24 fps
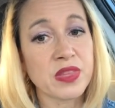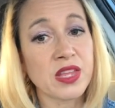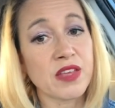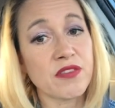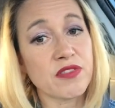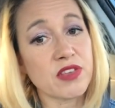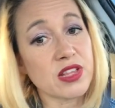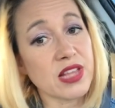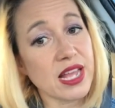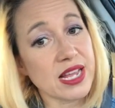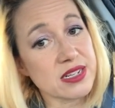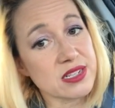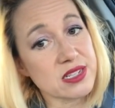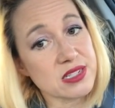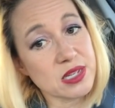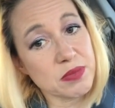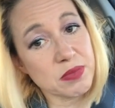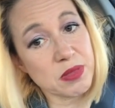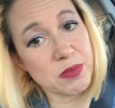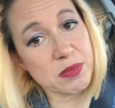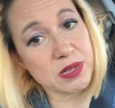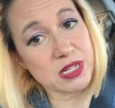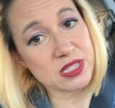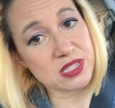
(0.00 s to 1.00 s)
If you like to
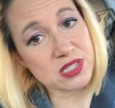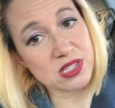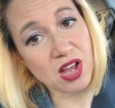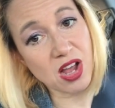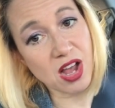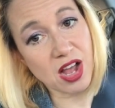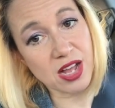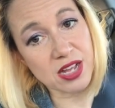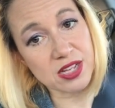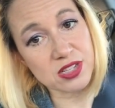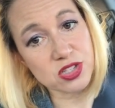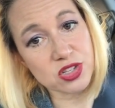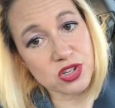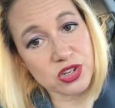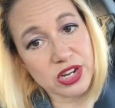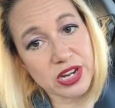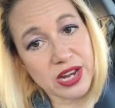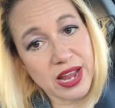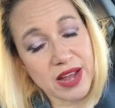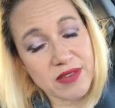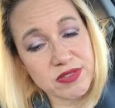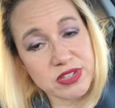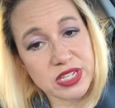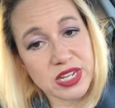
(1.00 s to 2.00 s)
dip them in sauce, you're
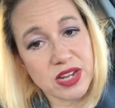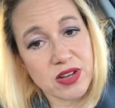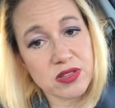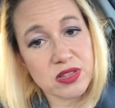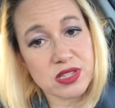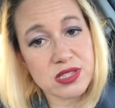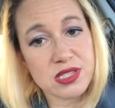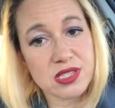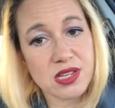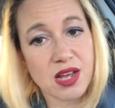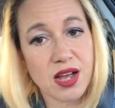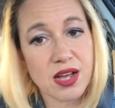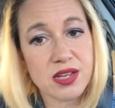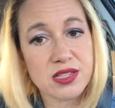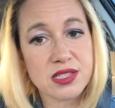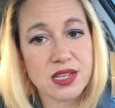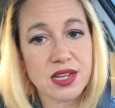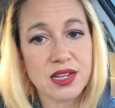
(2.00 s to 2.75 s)
gonna have to count the sauce